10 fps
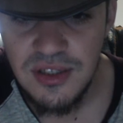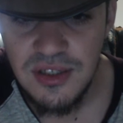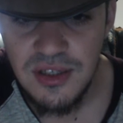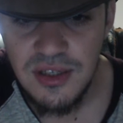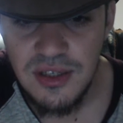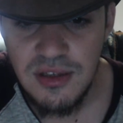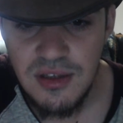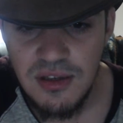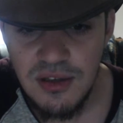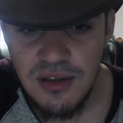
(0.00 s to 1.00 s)

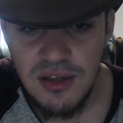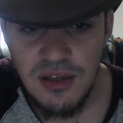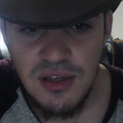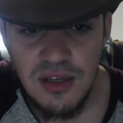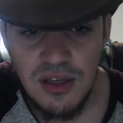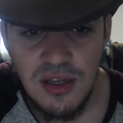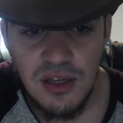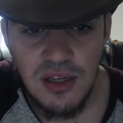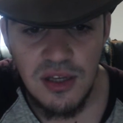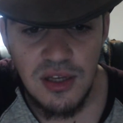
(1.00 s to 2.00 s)

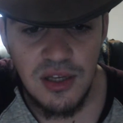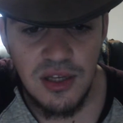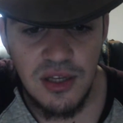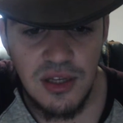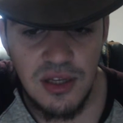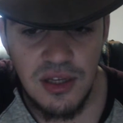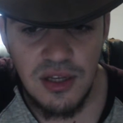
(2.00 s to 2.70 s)
(no one is talking)